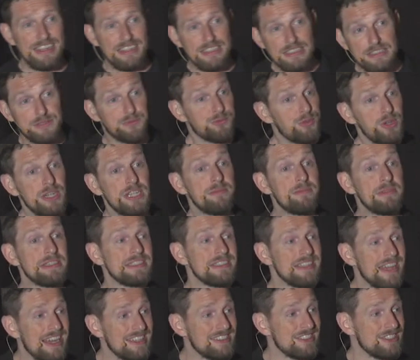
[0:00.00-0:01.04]
freedom is
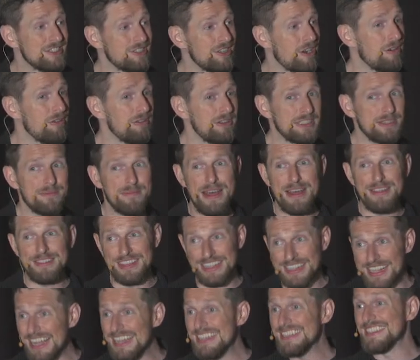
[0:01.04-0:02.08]
not just always about the
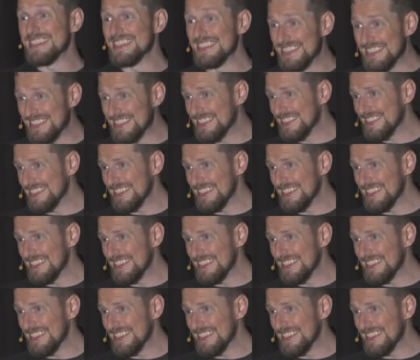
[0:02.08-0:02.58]
license.